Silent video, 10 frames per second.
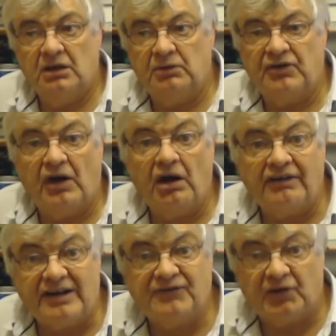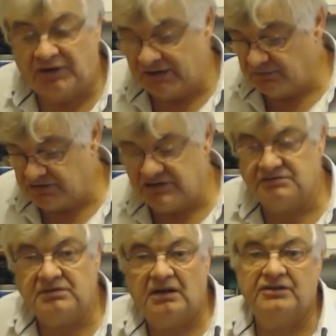with RF on it, which
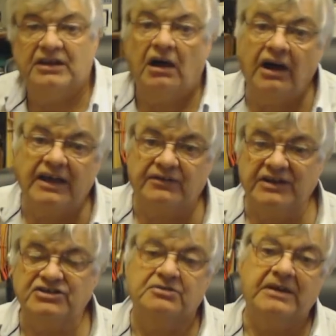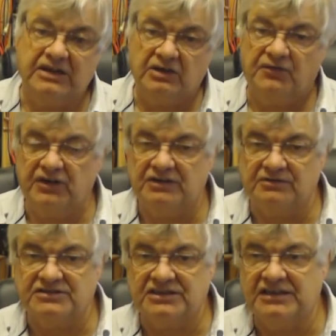is the IF intermediate
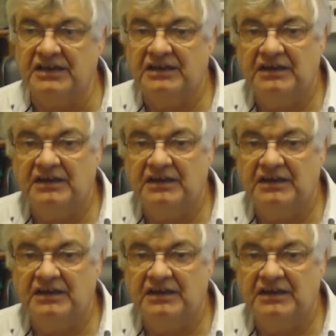frequency